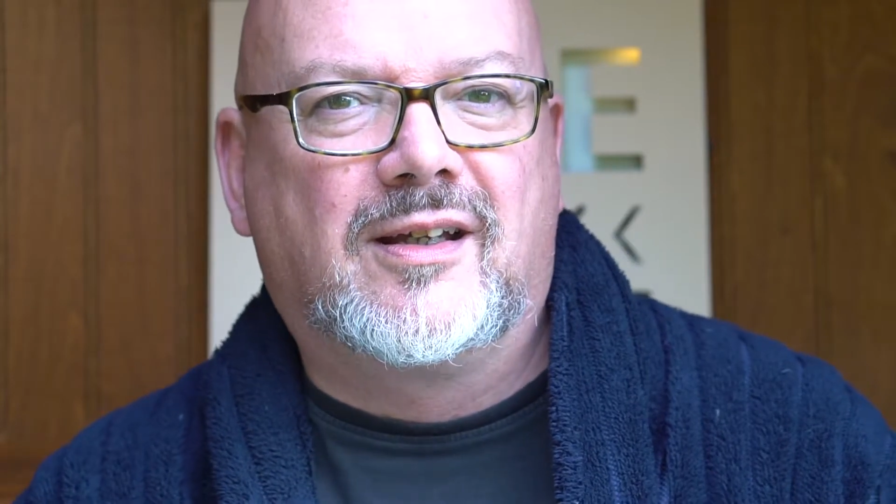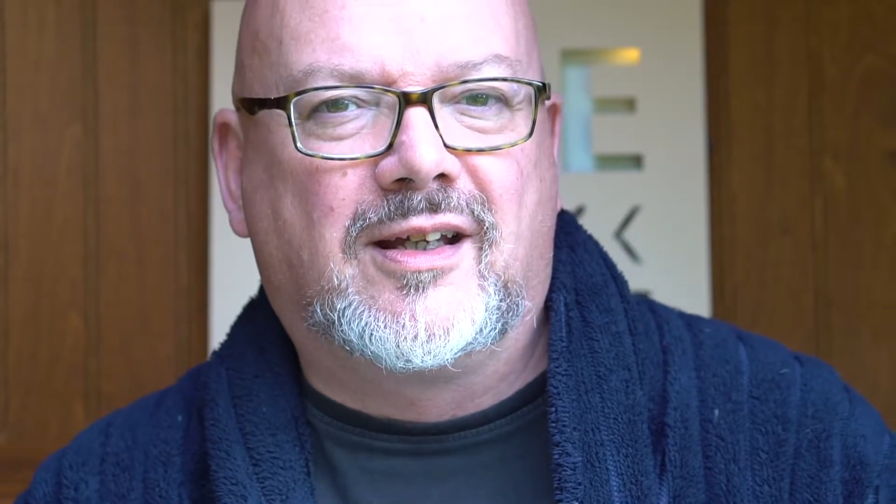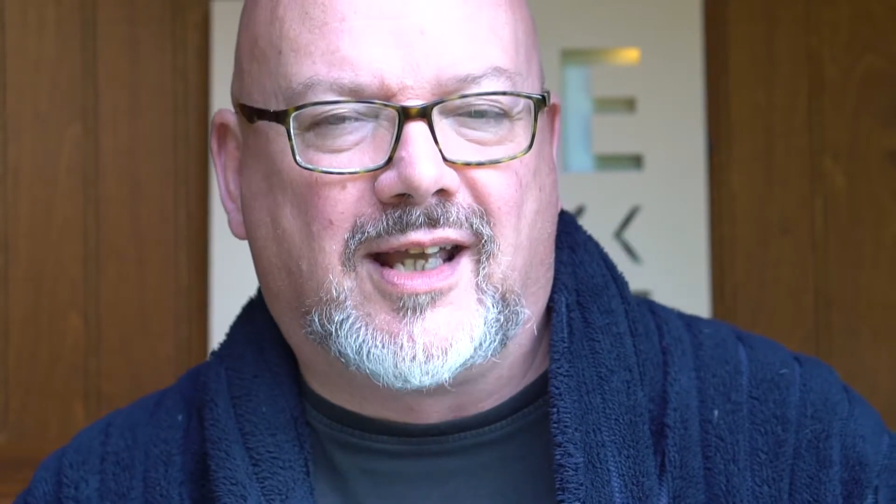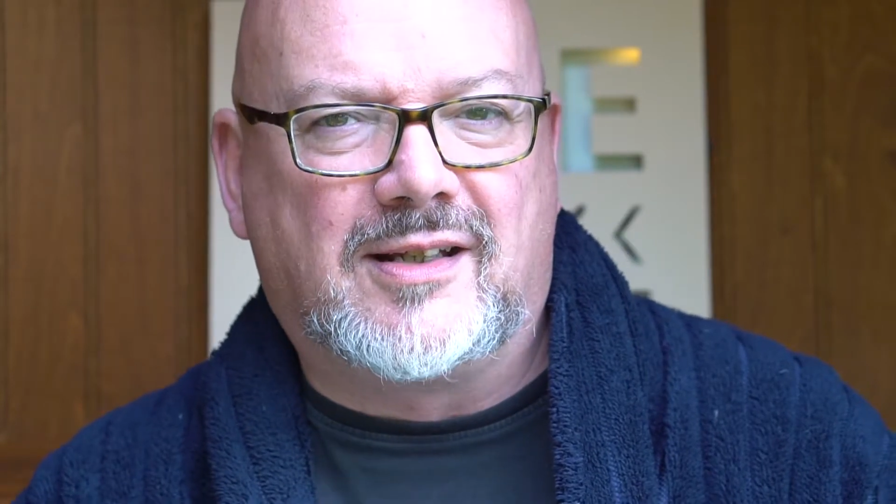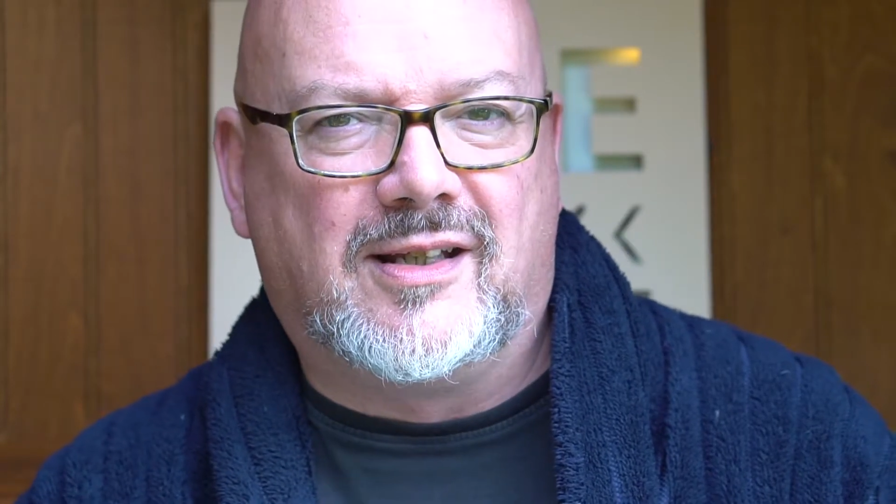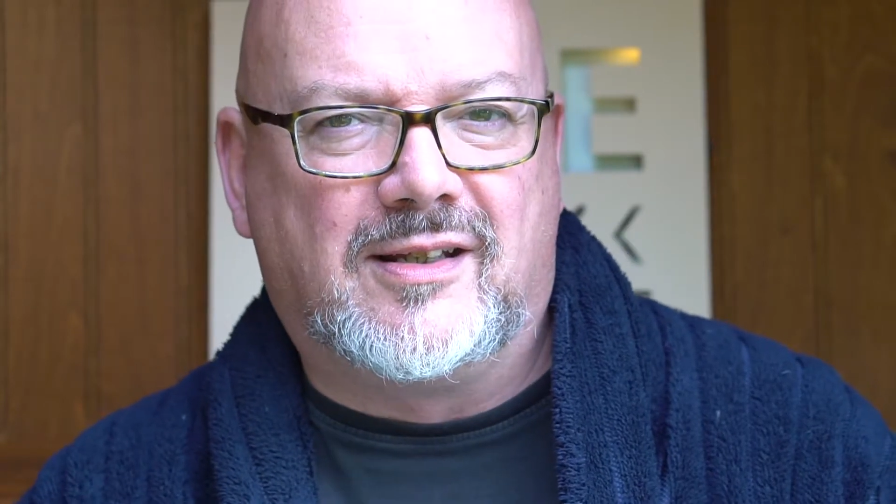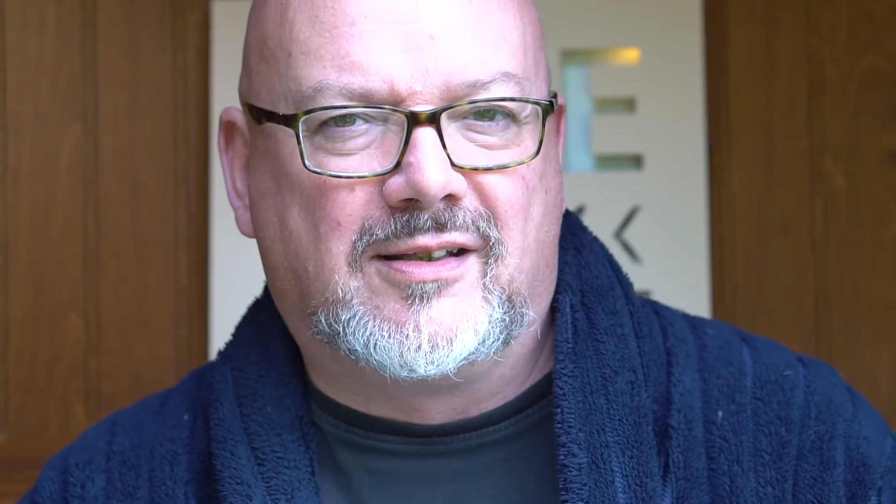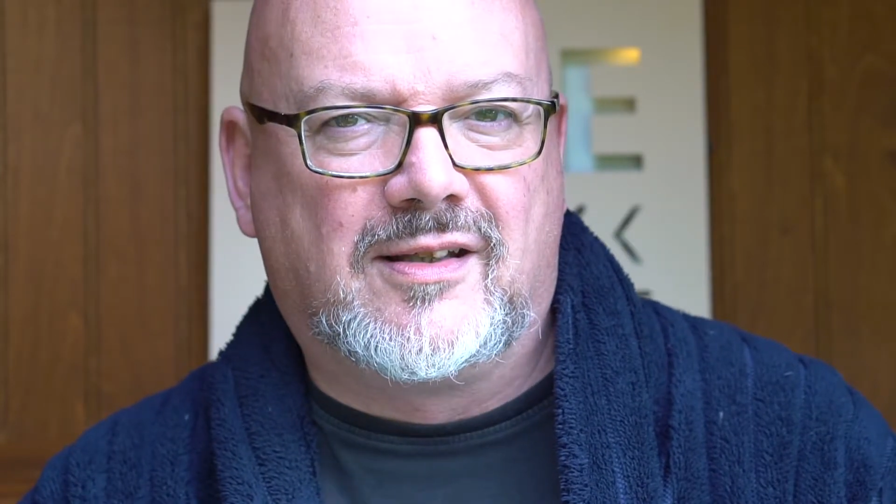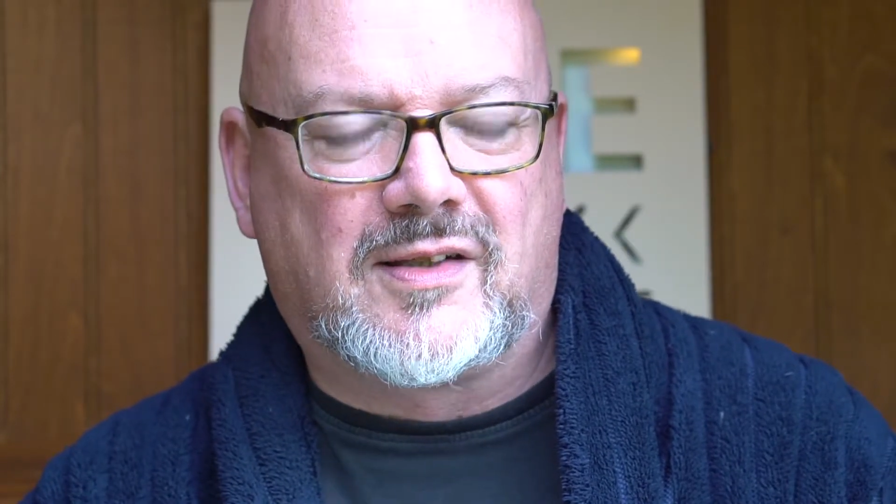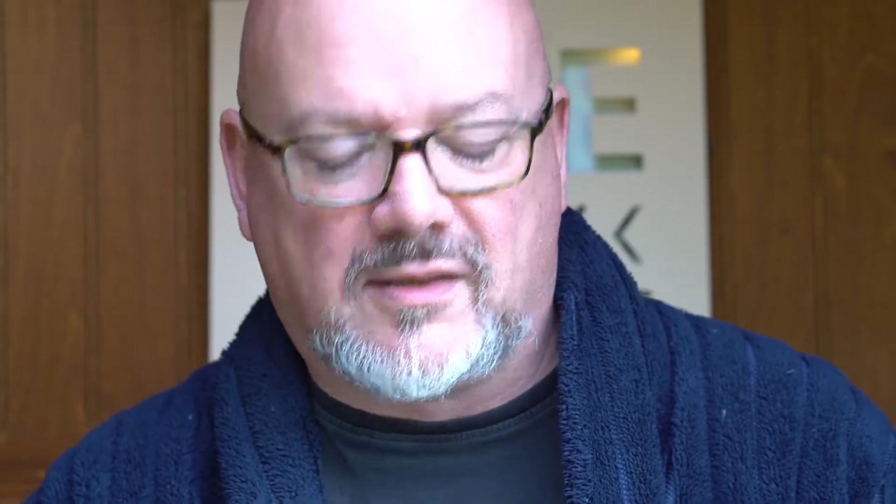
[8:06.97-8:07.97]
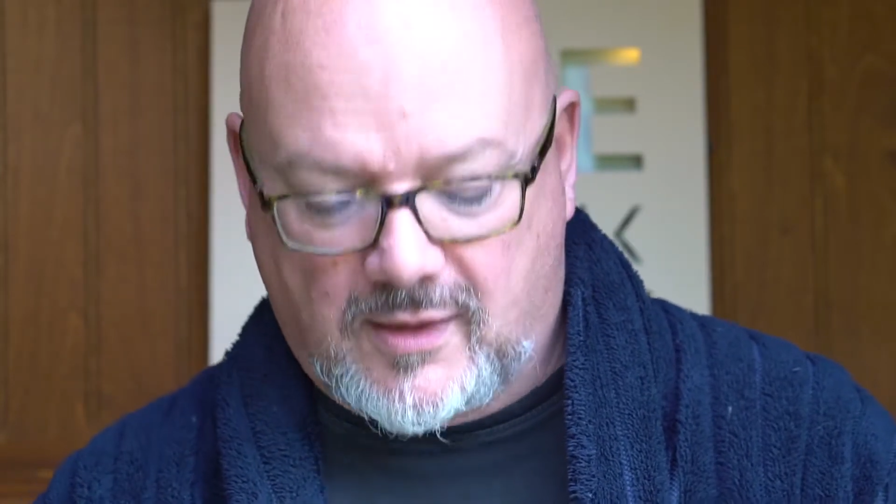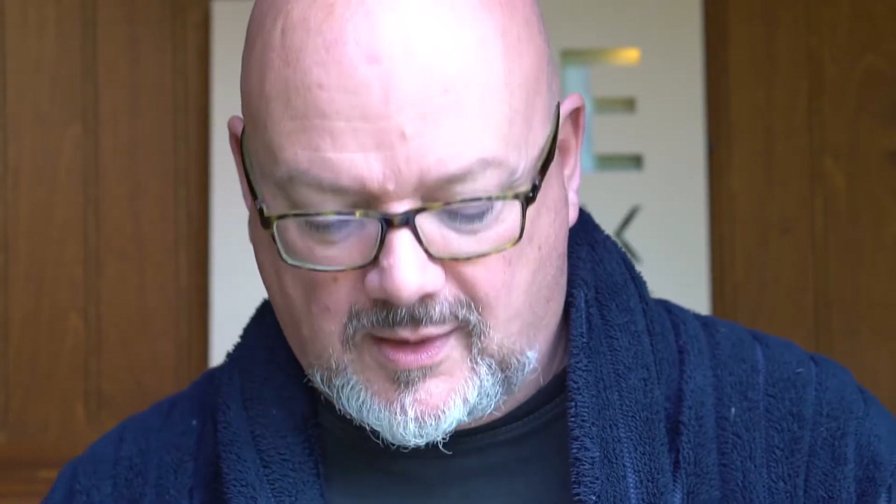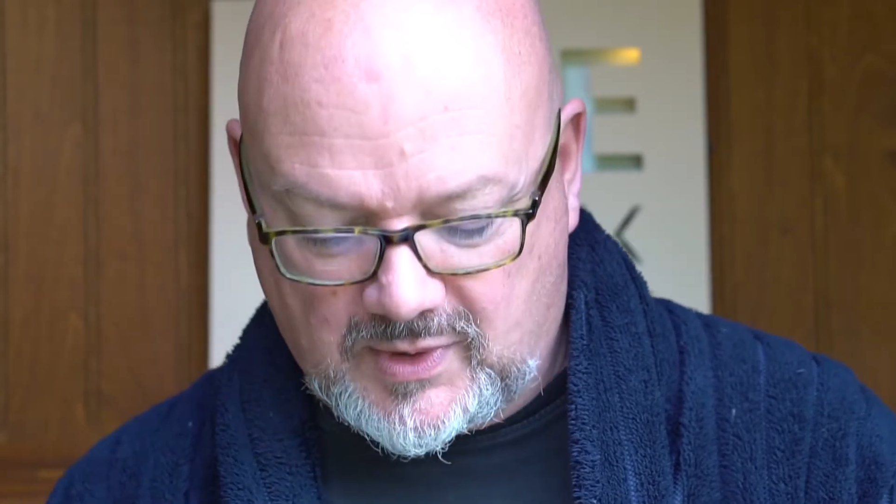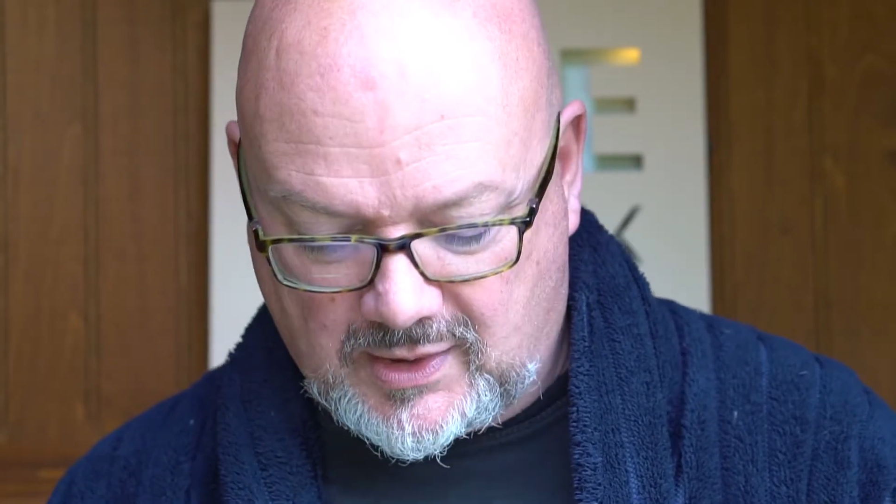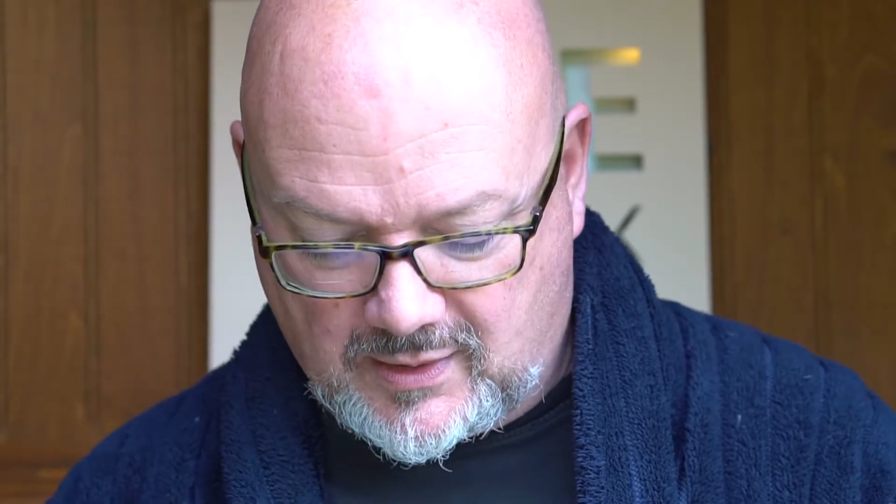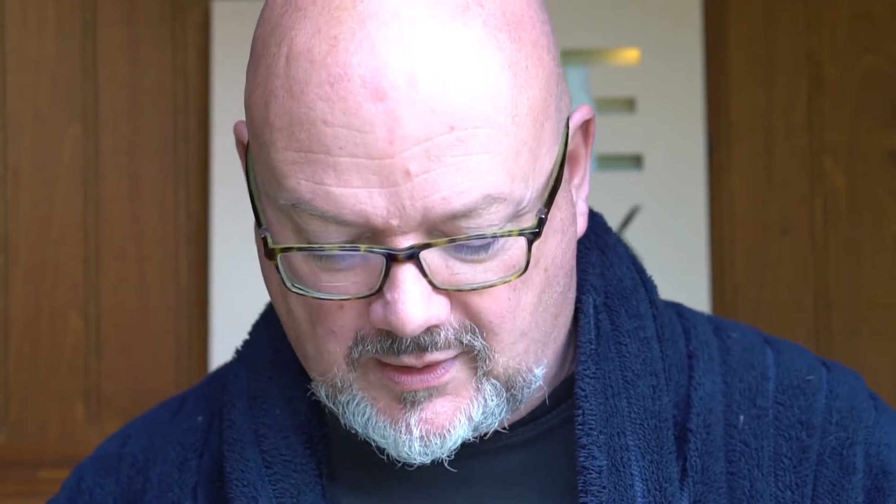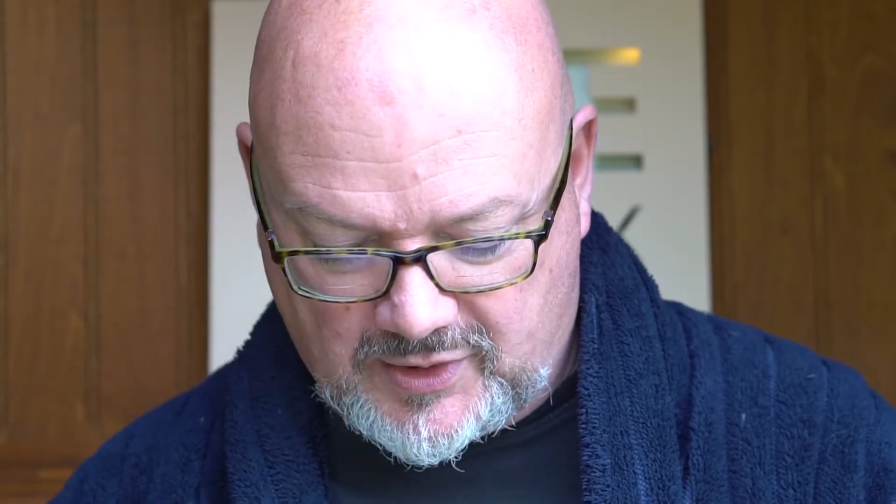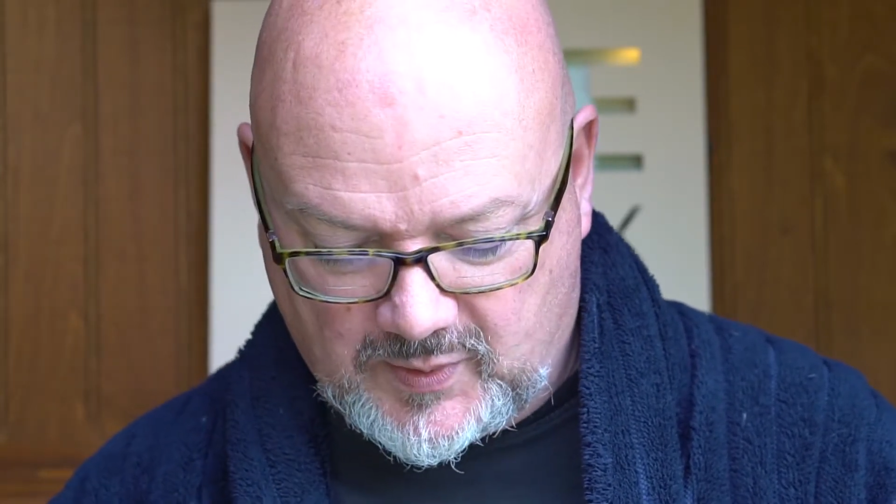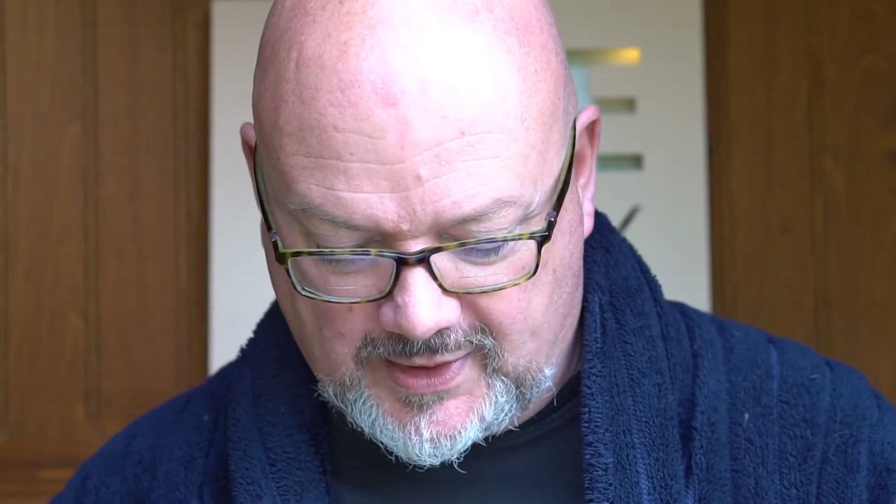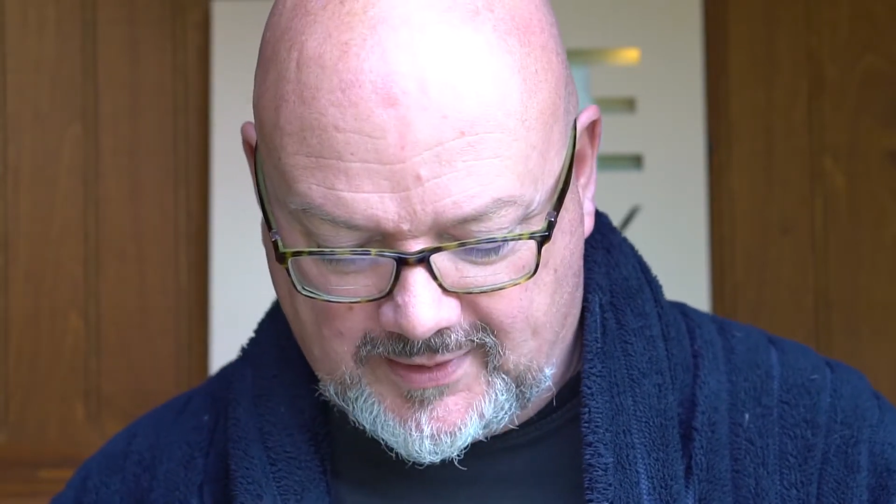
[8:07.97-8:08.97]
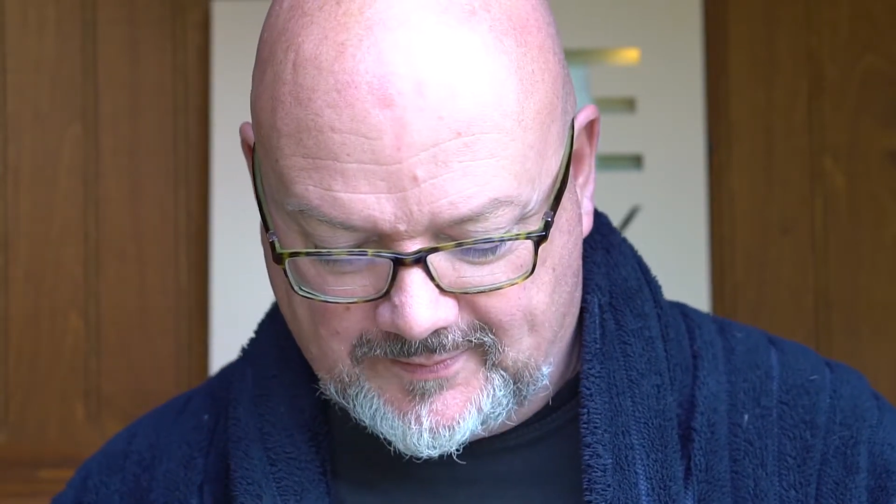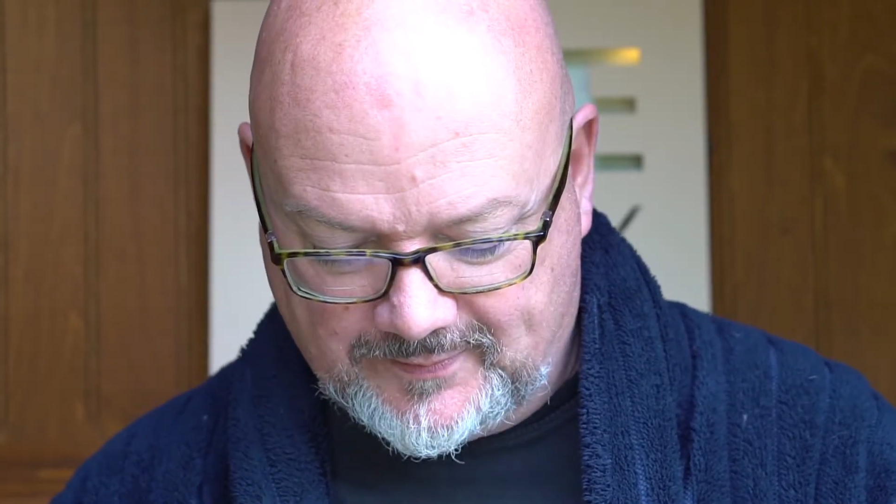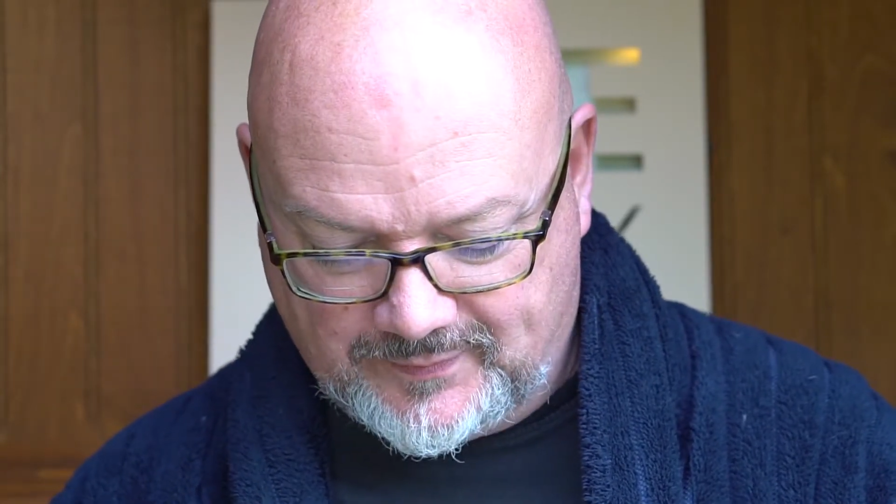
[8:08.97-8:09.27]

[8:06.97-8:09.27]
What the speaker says: connected and there's a time to cast away.